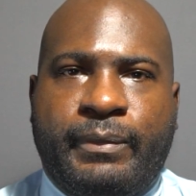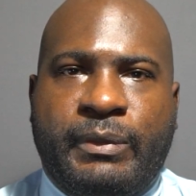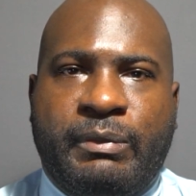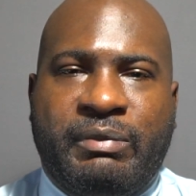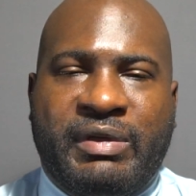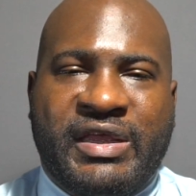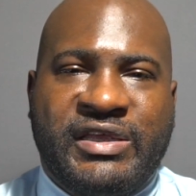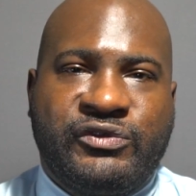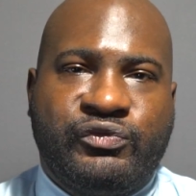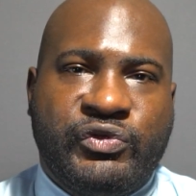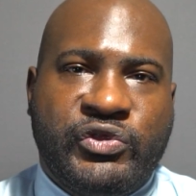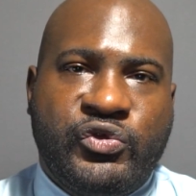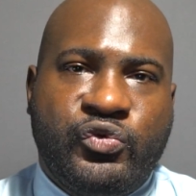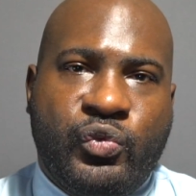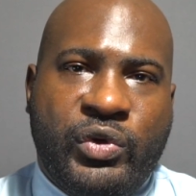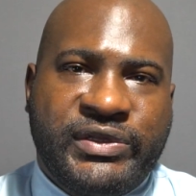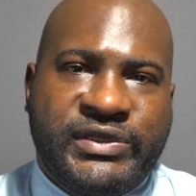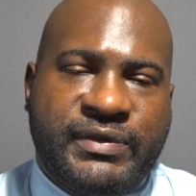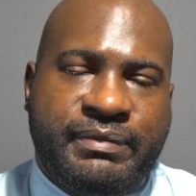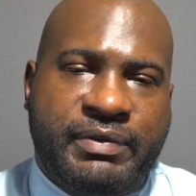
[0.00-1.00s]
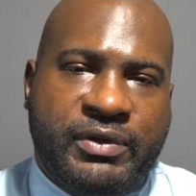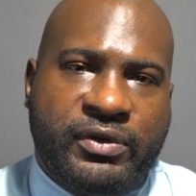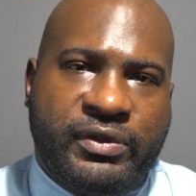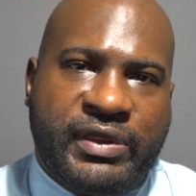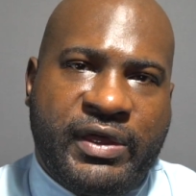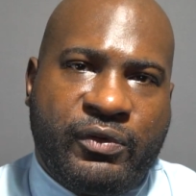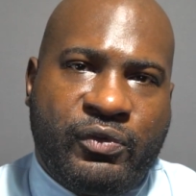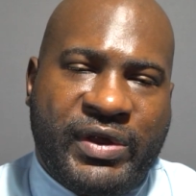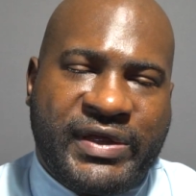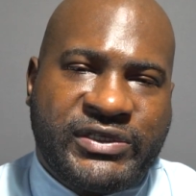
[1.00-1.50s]
Because when you want to build
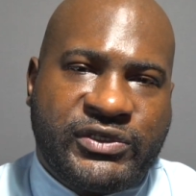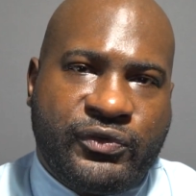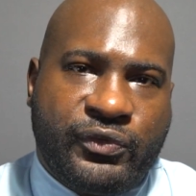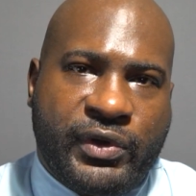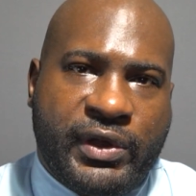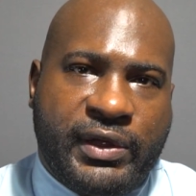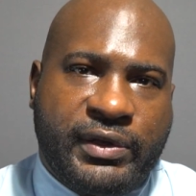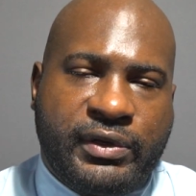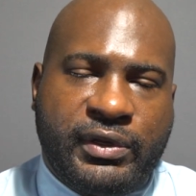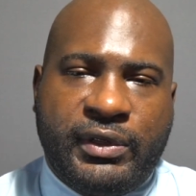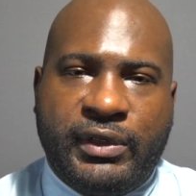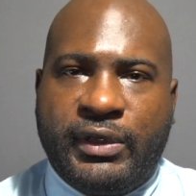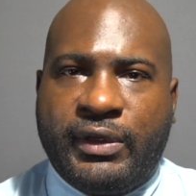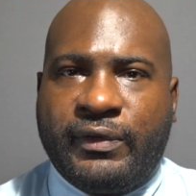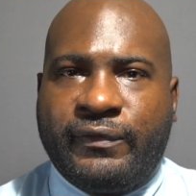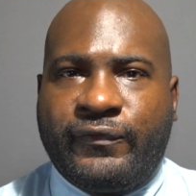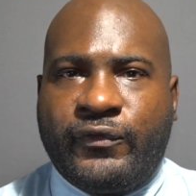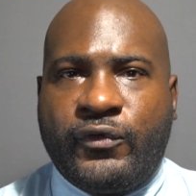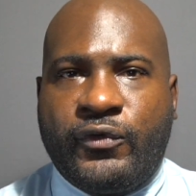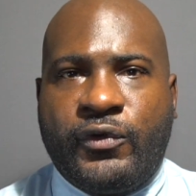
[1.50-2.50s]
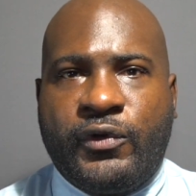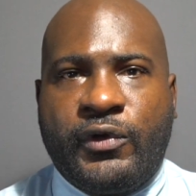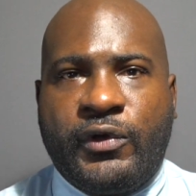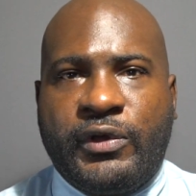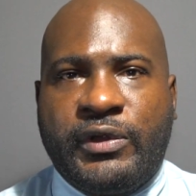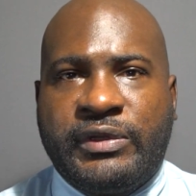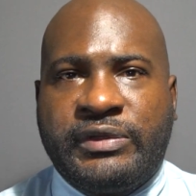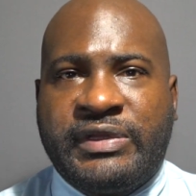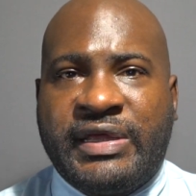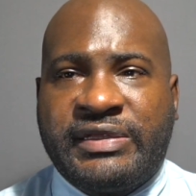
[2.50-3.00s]
that restaurant for
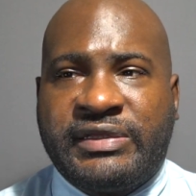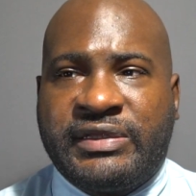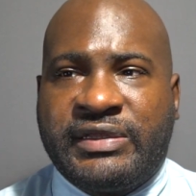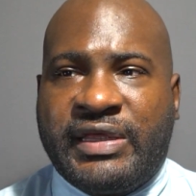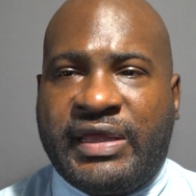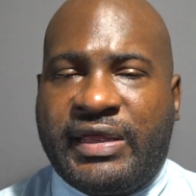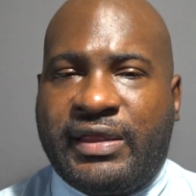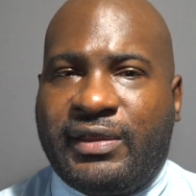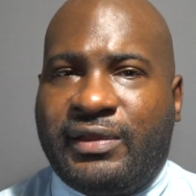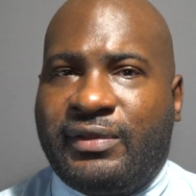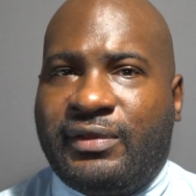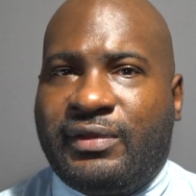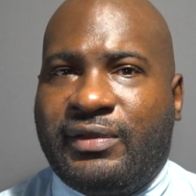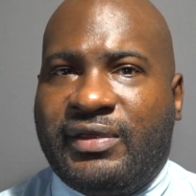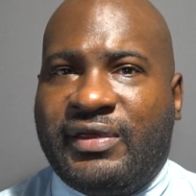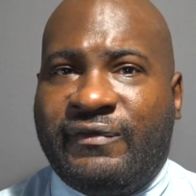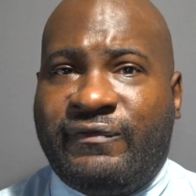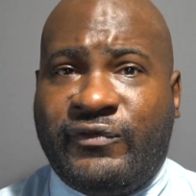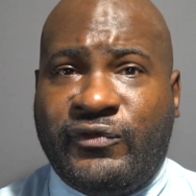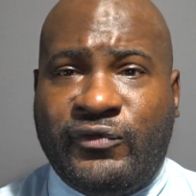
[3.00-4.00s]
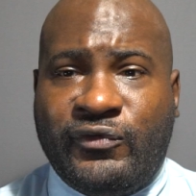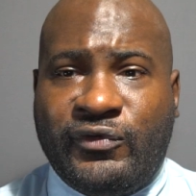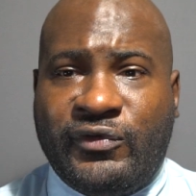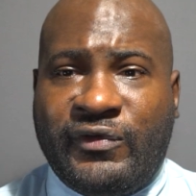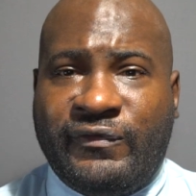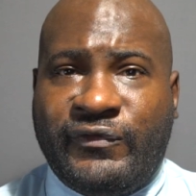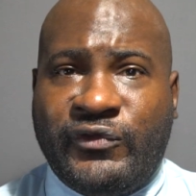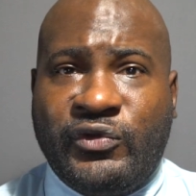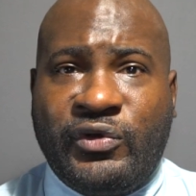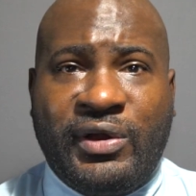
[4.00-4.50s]
that if
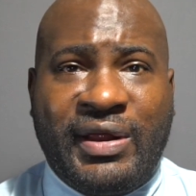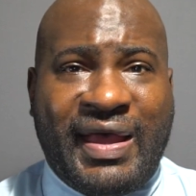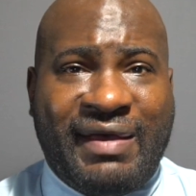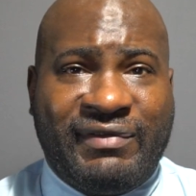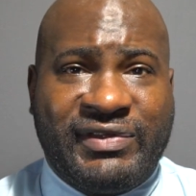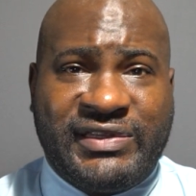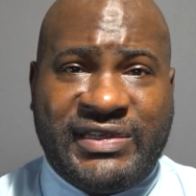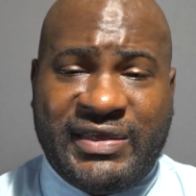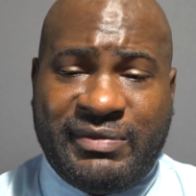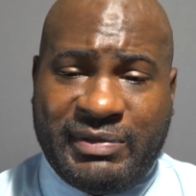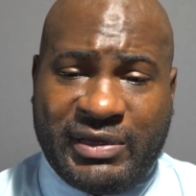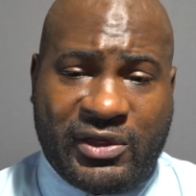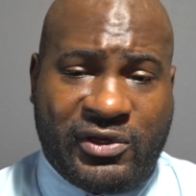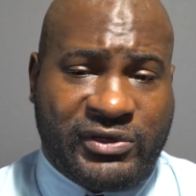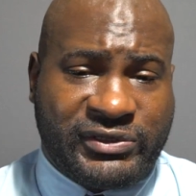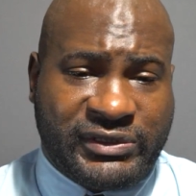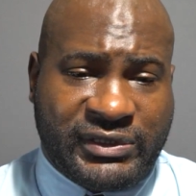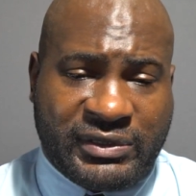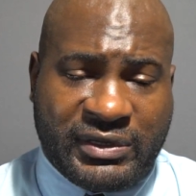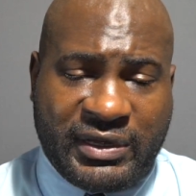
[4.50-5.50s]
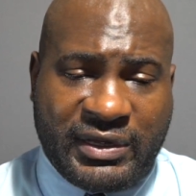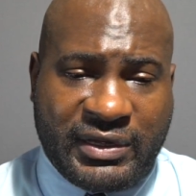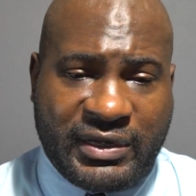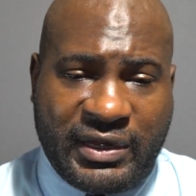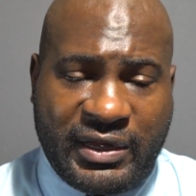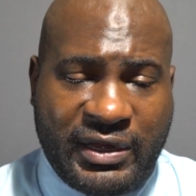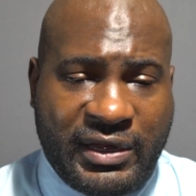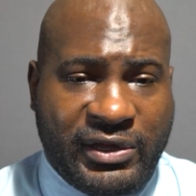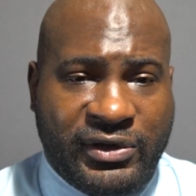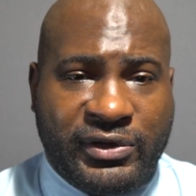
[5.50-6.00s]
you don't have a team, it costs
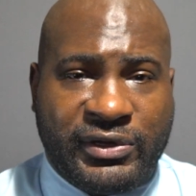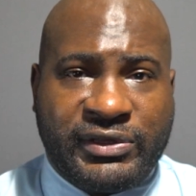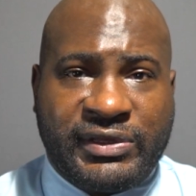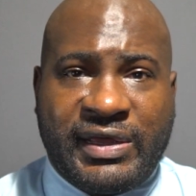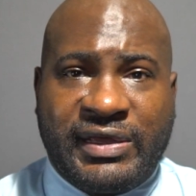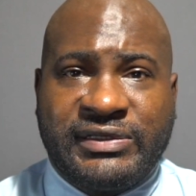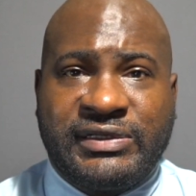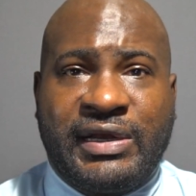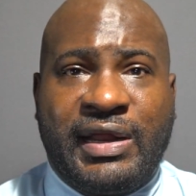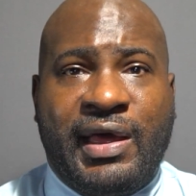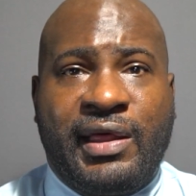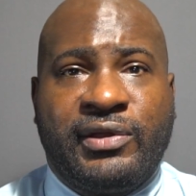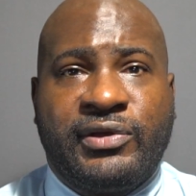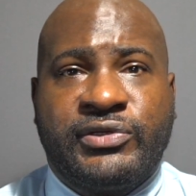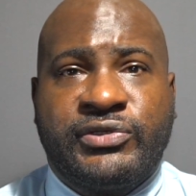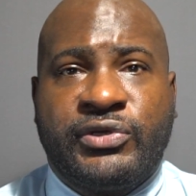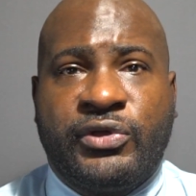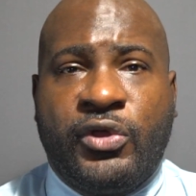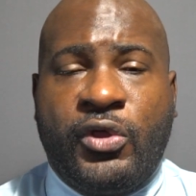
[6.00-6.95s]
$100,000.